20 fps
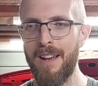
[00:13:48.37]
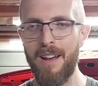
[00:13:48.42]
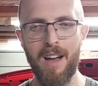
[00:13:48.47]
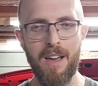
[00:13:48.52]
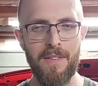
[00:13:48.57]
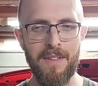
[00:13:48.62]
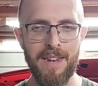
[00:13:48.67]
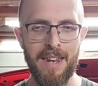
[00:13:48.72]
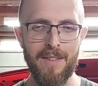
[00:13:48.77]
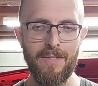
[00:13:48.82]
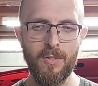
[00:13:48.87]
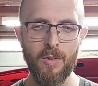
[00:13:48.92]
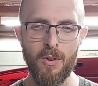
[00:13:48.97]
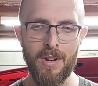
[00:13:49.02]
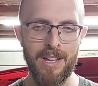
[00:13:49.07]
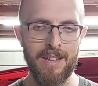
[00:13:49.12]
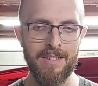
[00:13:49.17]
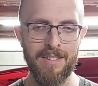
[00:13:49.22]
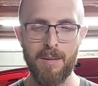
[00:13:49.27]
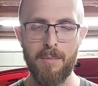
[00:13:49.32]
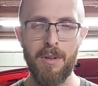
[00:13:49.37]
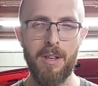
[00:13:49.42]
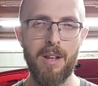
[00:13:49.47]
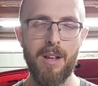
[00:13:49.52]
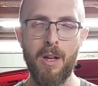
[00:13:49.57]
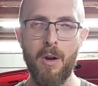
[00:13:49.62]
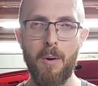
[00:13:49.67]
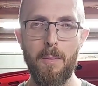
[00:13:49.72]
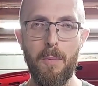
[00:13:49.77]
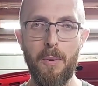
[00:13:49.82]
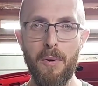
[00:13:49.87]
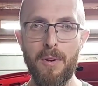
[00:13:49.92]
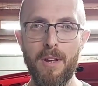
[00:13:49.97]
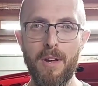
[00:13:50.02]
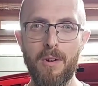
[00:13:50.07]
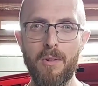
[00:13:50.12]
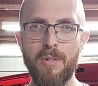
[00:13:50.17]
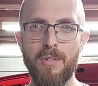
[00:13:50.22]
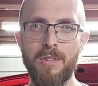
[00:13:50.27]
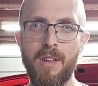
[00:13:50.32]
I think they've got it in some of the lower
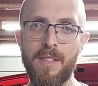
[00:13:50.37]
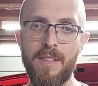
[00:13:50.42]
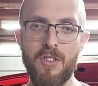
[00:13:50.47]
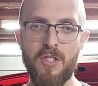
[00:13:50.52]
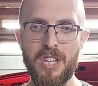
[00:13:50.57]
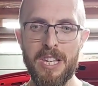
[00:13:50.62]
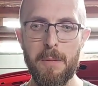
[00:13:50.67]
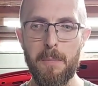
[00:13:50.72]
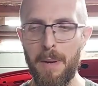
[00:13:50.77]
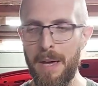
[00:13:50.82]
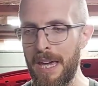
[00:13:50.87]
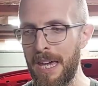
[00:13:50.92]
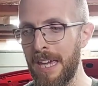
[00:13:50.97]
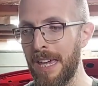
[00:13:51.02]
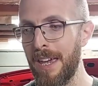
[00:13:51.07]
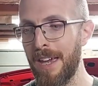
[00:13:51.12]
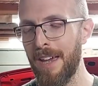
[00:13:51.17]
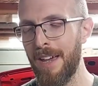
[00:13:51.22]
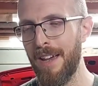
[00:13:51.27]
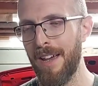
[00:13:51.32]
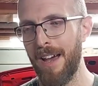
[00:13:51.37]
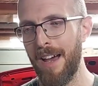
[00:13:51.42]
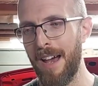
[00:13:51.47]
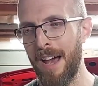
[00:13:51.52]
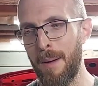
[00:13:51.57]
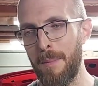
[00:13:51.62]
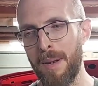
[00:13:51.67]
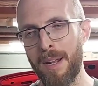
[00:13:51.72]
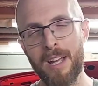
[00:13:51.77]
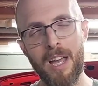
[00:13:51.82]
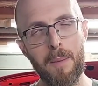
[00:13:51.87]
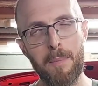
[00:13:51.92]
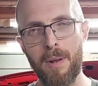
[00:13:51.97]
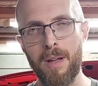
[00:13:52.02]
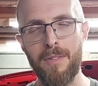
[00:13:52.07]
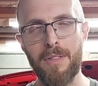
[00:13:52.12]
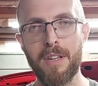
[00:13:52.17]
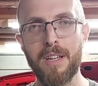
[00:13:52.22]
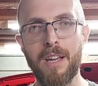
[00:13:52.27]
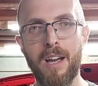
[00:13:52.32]
Puntos, like the GP, and a couple
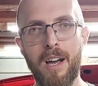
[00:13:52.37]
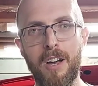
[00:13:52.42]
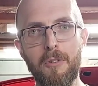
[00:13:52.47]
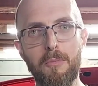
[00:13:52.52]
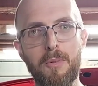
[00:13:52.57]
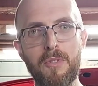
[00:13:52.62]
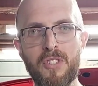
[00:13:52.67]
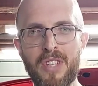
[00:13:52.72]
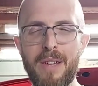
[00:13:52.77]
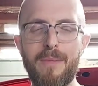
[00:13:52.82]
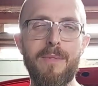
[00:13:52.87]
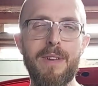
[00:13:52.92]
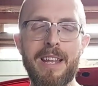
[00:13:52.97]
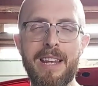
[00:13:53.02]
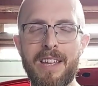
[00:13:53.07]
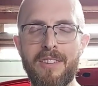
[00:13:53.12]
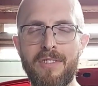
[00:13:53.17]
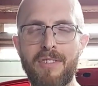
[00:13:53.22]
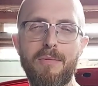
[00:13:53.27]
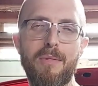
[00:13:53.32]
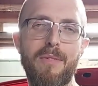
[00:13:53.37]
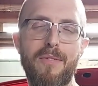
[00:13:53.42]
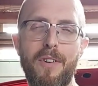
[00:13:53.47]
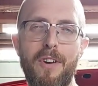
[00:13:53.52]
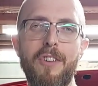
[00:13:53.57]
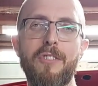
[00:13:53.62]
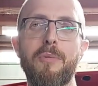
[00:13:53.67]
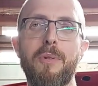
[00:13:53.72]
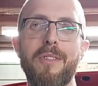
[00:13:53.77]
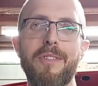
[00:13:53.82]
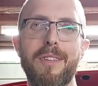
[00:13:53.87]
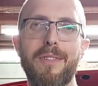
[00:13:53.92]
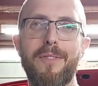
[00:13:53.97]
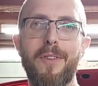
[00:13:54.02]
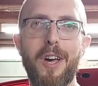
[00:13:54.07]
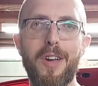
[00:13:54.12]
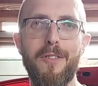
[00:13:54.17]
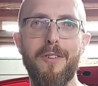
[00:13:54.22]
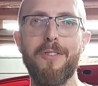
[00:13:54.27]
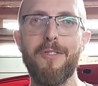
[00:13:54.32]
of other cars. But generally, let's just refer to it as the
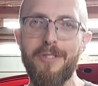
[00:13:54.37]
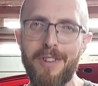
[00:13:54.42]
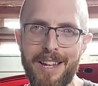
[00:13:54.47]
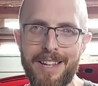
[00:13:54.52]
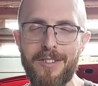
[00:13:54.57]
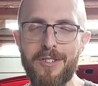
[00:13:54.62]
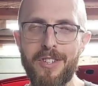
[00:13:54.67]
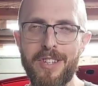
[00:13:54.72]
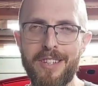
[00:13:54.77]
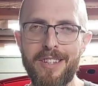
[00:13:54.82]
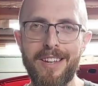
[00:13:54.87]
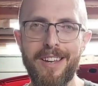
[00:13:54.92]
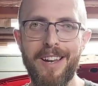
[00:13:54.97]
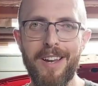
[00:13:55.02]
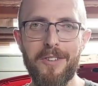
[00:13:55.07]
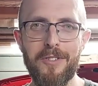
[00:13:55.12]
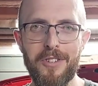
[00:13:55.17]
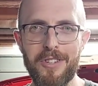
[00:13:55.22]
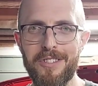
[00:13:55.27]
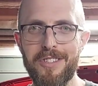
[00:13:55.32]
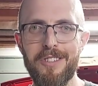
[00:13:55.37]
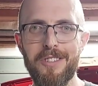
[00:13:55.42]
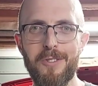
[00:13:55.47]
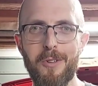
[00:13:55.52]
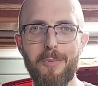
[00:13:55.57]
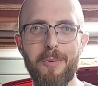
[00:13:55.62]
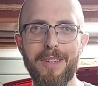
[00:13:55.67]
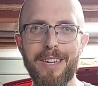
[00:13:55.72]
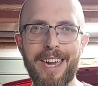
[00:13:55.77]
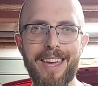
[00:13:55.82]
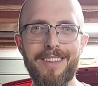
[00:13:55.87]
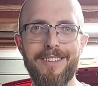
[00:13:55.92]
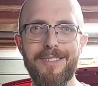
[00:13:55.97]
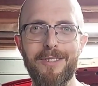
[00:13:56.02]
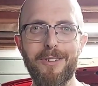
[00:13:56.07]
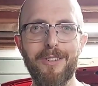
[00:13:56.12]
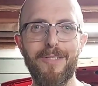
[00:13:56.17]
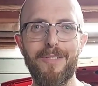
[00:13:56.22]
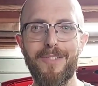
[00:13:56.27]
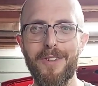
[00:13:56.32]
500 engine, just to stop it getting
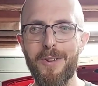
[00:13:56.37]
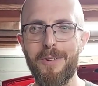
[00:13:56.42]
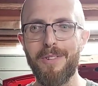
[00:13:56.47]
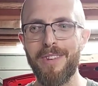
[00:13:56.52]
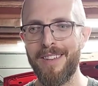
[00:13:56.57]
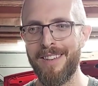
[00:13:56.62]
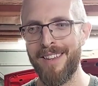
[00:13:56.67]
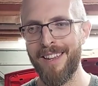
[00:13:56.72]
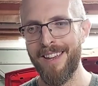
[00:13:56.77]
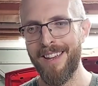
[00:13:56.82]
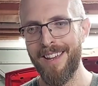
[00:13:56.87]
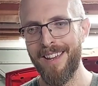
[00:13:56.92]
too confusing.